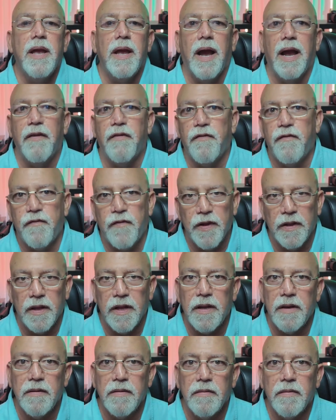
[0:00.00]
I fill
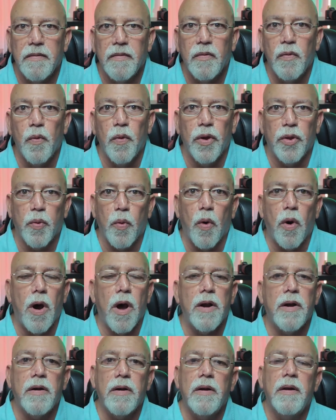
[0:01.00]
it with
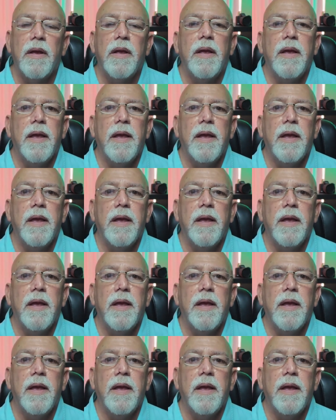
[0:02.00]
water,